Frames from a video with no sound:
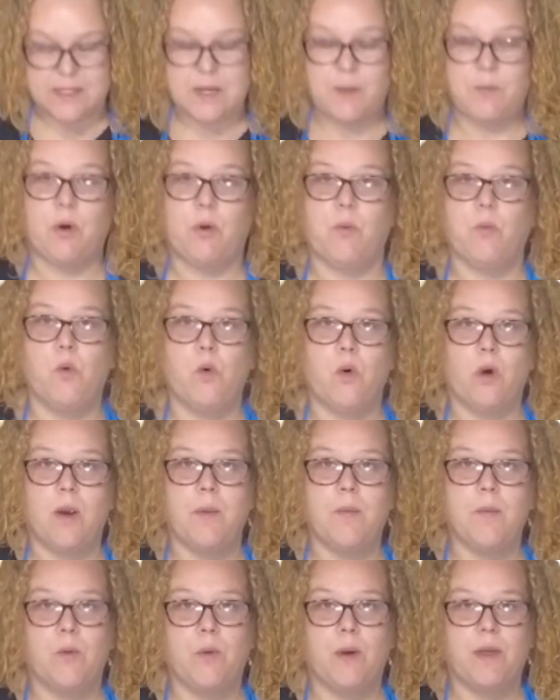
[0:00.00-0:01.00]
somewhere
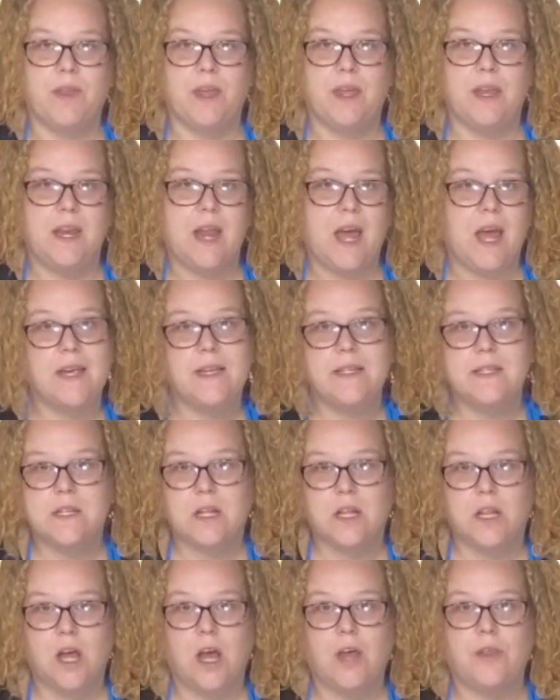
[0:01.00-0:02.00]
warm with a nice
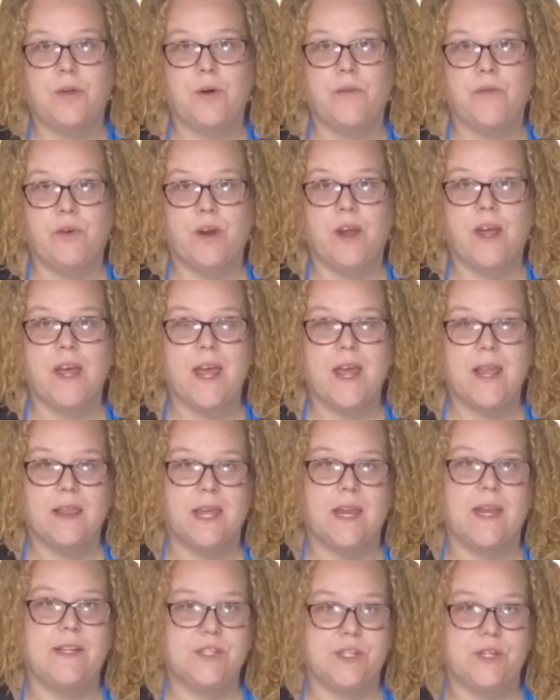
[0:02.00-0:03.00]
cloth over it and
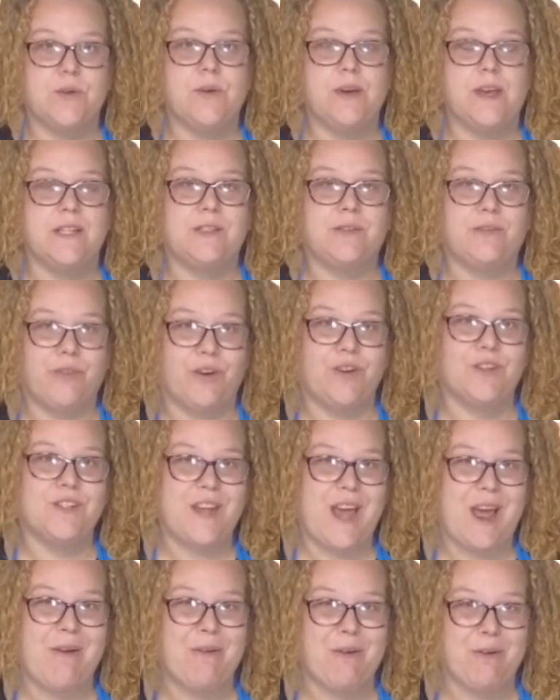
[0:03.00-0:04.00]
let it do its first
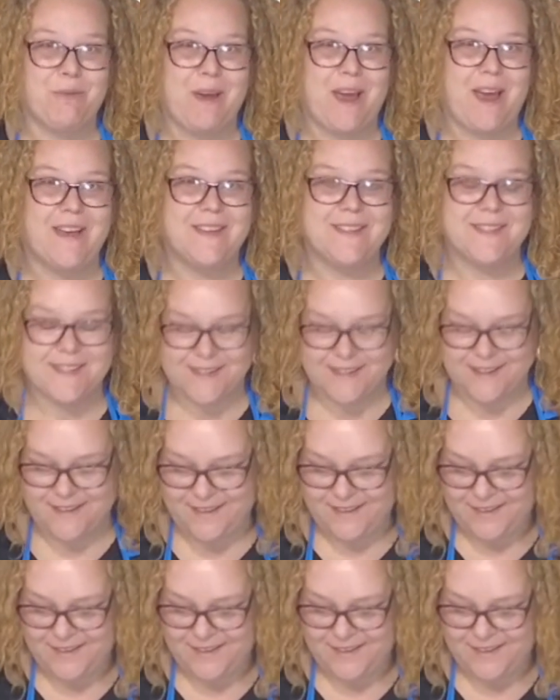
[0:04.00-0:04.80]
hour rest.